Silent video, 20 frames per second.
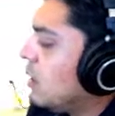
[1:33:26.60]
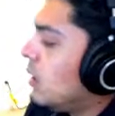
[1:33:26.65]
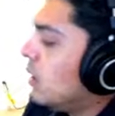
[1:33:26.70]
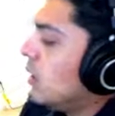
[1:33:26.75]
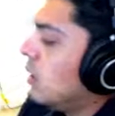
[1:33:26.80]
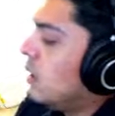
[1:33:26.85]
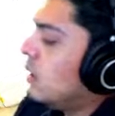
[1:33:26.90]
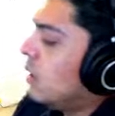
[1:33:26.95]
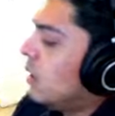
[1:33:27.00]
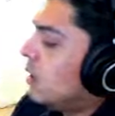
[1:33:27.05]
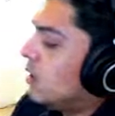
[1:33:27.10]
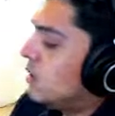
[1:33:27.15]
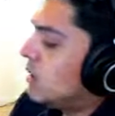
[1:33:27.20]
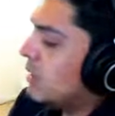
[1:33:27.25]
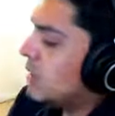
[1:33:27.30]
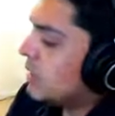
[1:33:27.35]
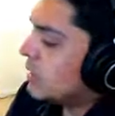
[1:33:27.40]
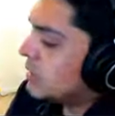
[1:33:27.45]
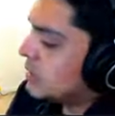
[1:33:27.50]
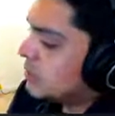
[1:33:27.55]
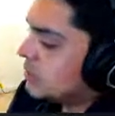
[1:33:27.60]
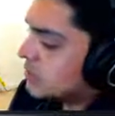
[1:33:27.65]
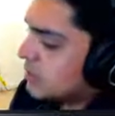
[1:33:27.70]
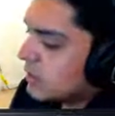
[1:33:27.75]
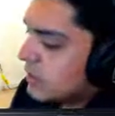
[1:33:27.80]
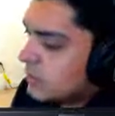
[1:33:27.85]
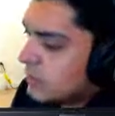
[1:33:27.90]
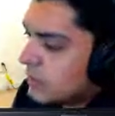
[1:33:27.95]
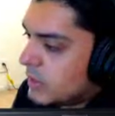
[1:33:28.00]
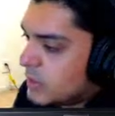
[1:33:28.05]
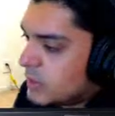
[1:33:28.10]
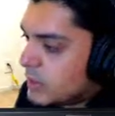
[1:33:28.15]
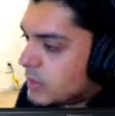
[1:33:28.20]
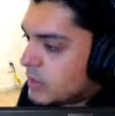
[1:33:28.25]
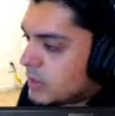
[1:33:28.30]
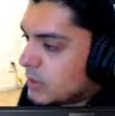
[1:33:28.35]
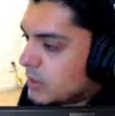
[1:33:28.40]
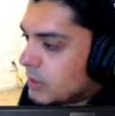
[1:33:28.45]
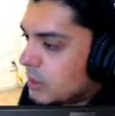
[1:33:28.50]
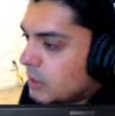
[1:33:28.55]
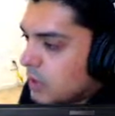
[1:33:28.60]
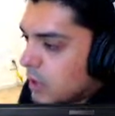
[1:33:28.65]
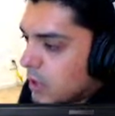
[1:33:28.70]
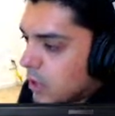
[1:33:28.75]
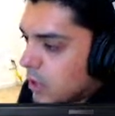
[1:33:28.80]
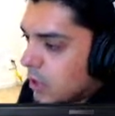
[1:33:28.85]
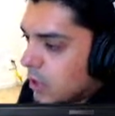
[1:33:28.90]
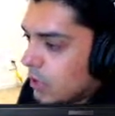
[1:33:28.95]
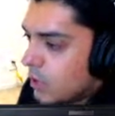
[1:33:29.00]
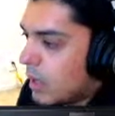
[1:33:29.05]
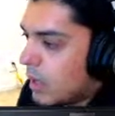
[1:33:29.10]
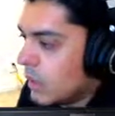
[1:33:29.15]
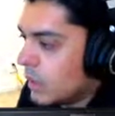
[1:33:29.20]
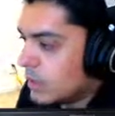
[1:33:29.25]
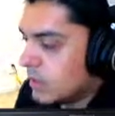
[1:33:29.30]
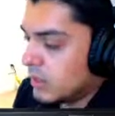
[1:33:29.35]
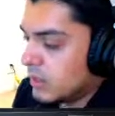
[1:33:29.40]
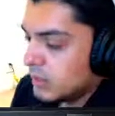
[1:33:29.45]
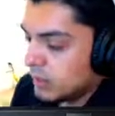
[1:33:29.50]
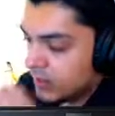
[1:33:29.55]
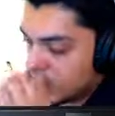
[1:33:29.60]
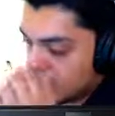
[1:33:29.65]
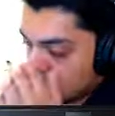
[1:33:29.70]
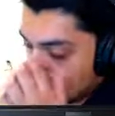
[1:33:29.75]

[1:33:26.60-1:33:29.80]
The next stream is tomorrow, ideally.